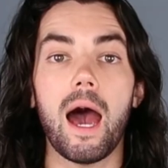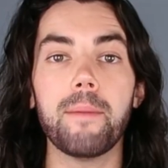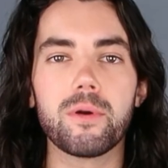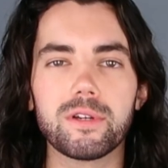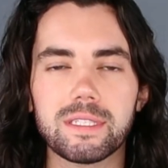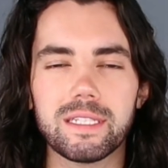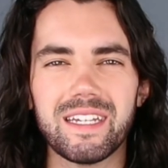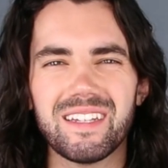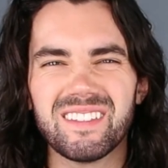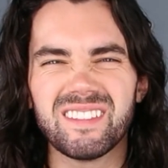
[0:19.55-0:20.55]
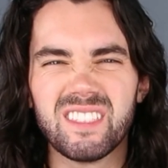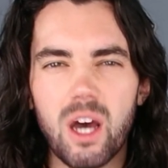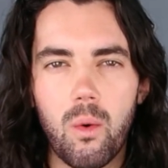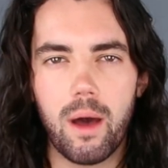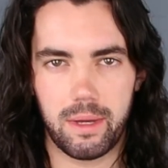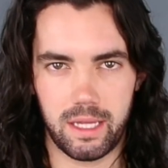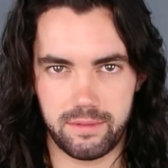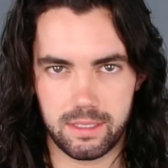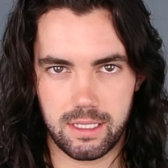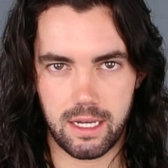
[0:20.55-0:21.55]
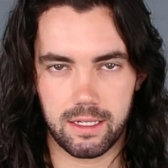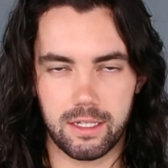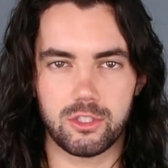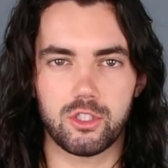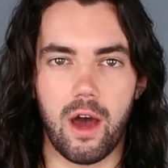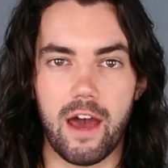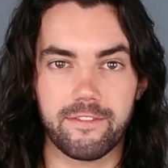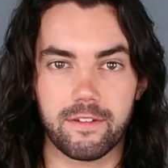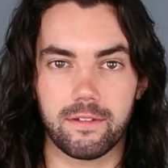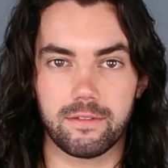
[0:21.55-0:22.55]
I personally don't want my life to suck, so I've